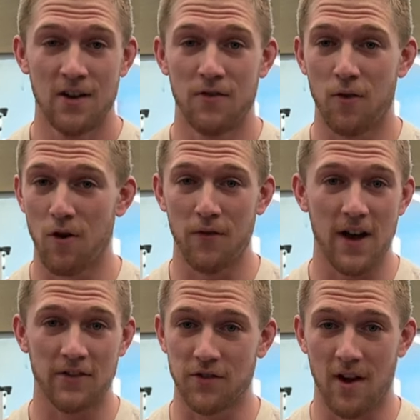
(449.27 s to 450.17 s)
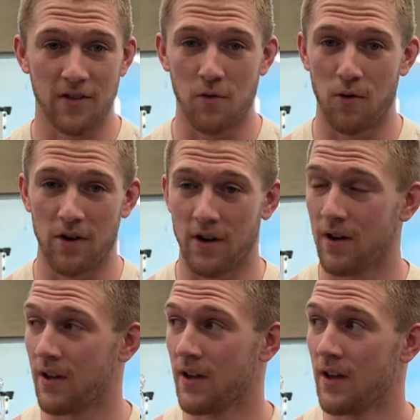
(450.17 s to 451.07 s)
405 is around the corner.
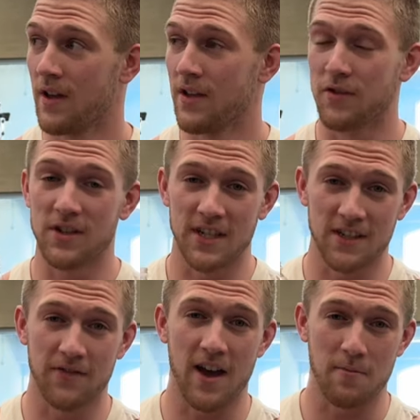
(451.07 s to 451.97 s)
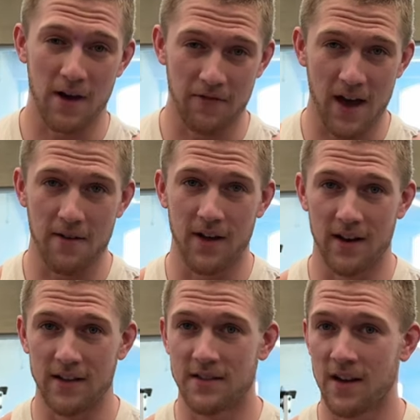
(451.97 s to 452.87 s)
365 by 5, that
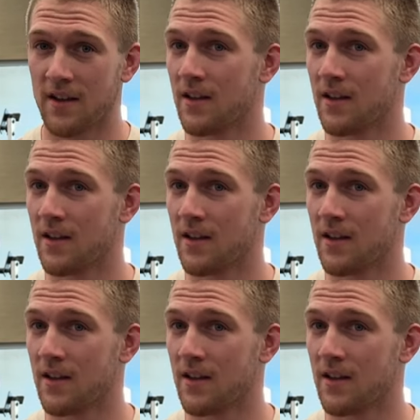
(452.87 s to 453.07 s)
is.